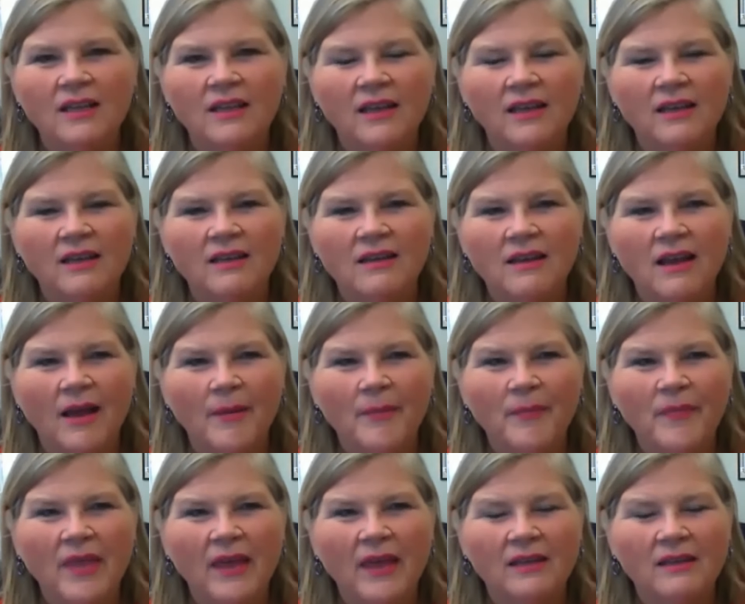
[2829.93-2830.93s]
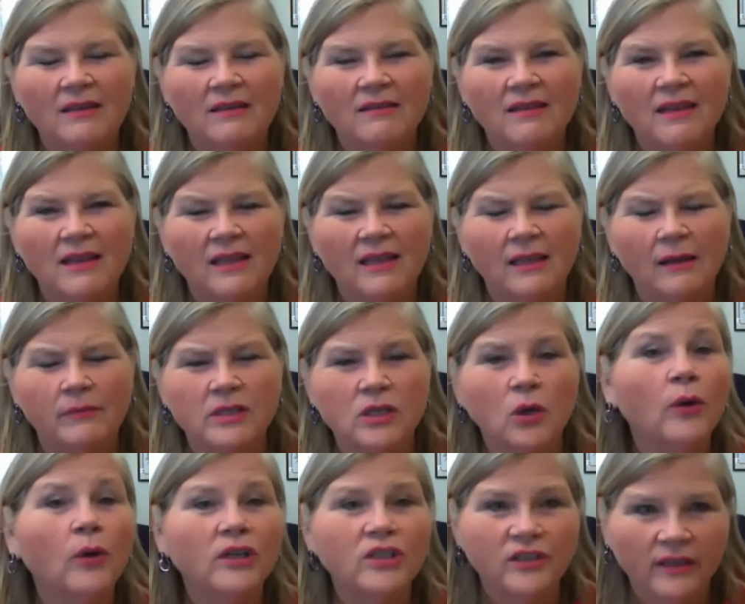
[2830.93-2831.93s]
That, uh, that, that, that was a
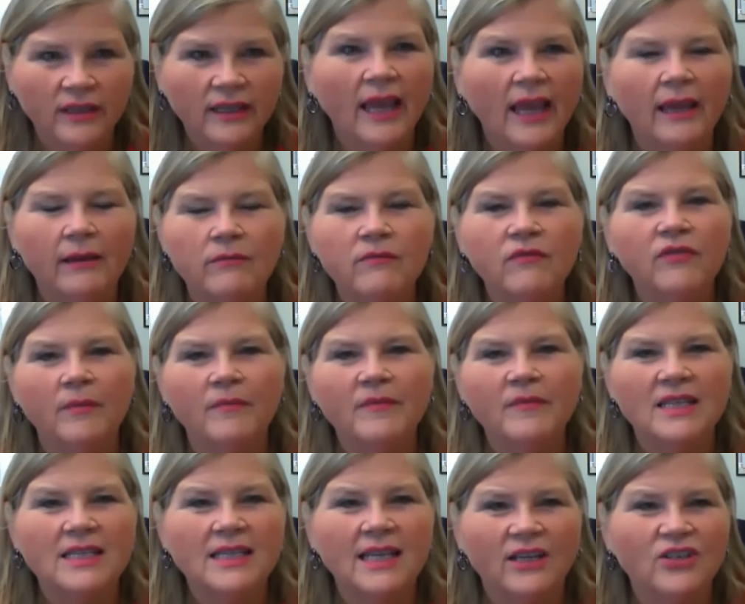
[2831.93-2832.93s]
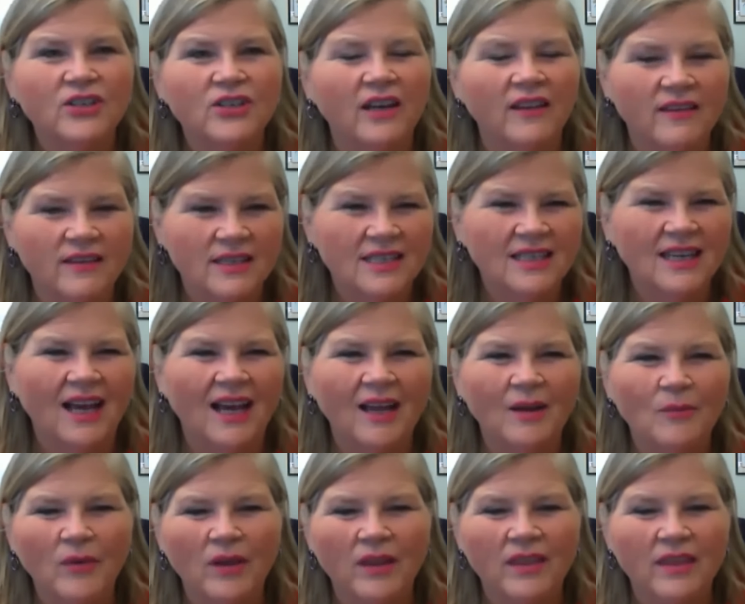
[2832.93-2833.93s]
question that came from this session this
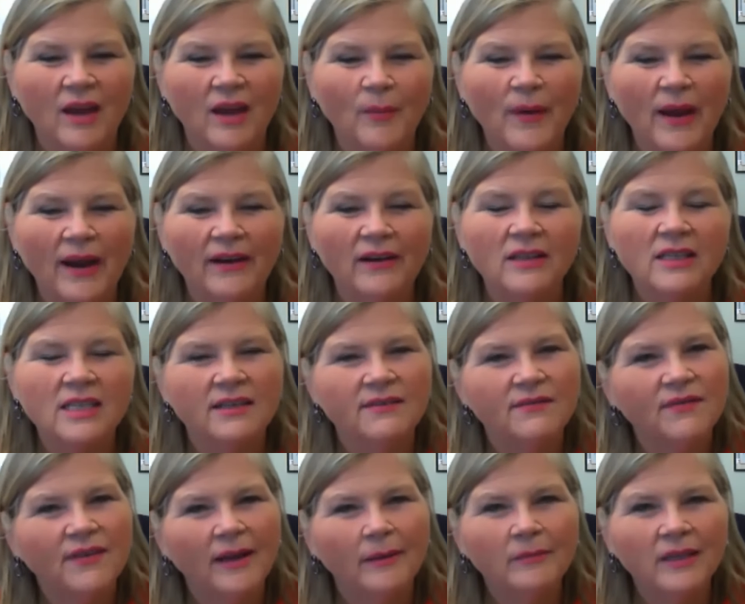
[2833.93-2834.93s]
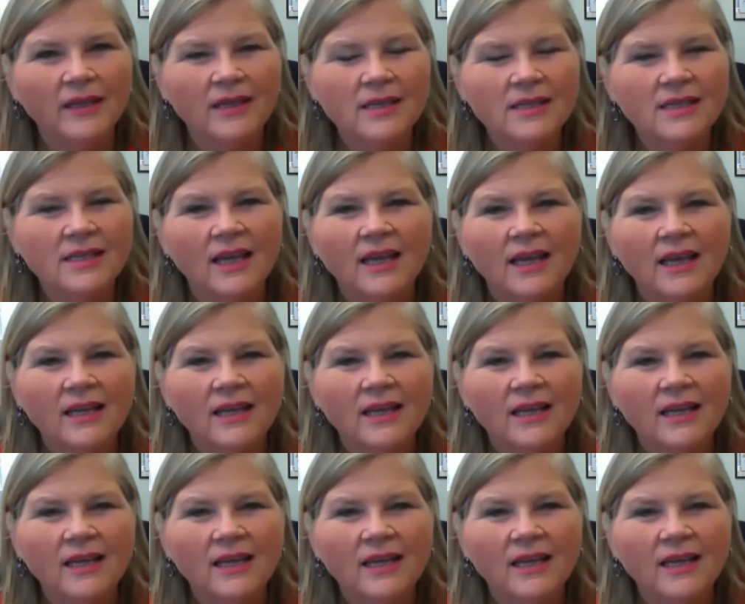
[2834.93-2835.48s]
time with our parents and families.